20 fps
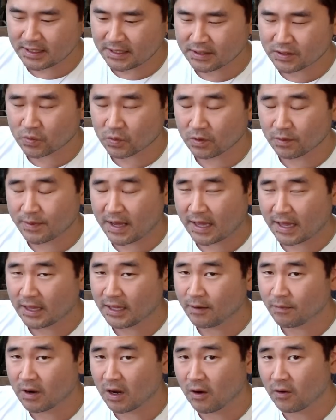is ruled by
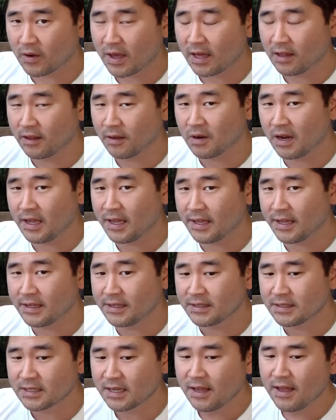Libra, okay? Libra
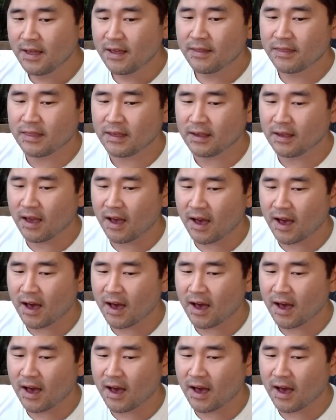is the